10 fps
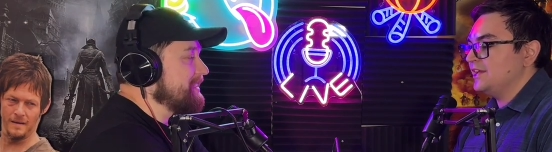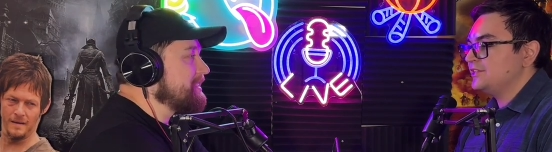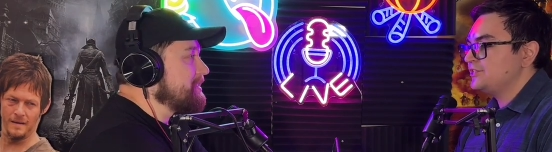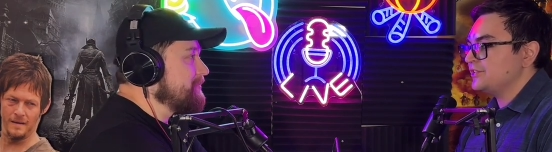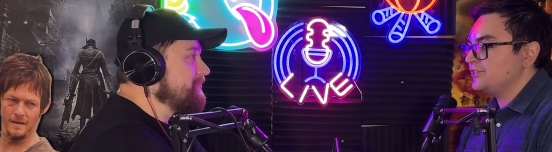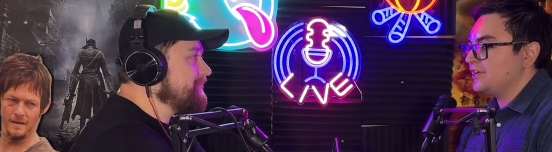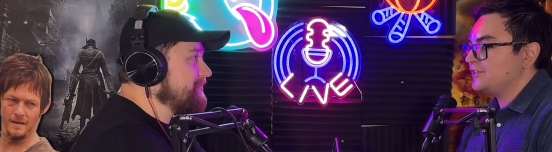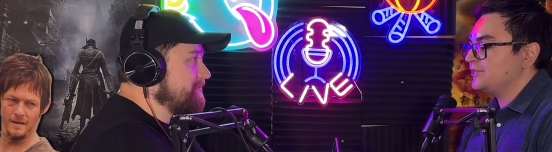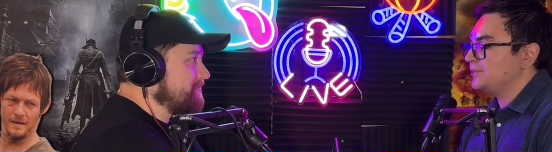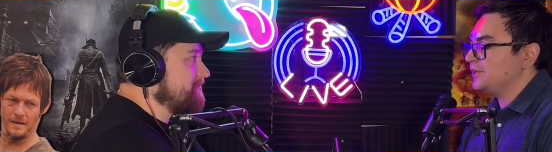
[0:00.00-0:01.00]
Speaker 1: it's just
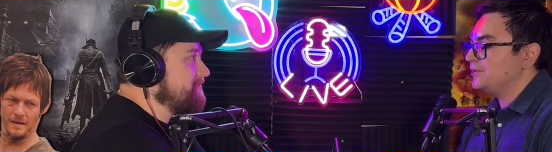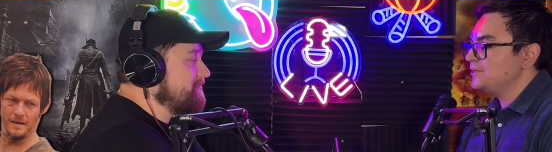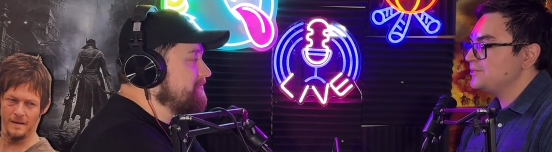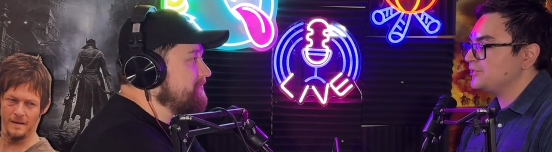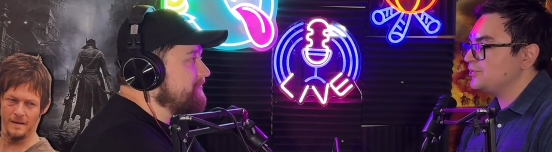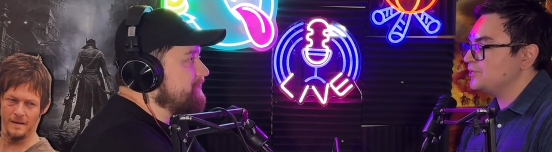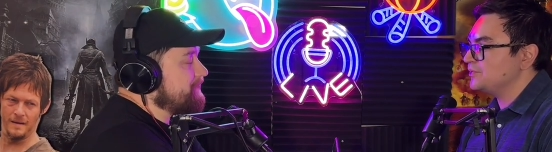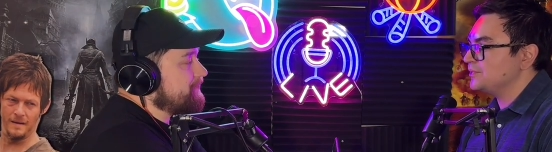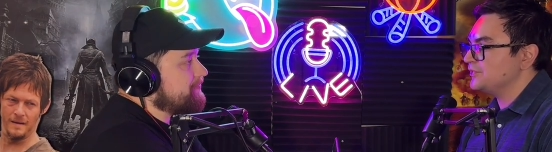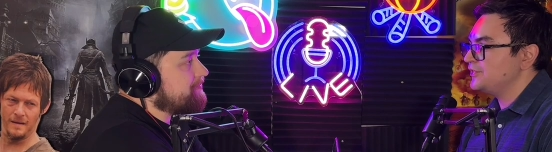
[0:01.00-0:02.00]
awesome. You know what was cool was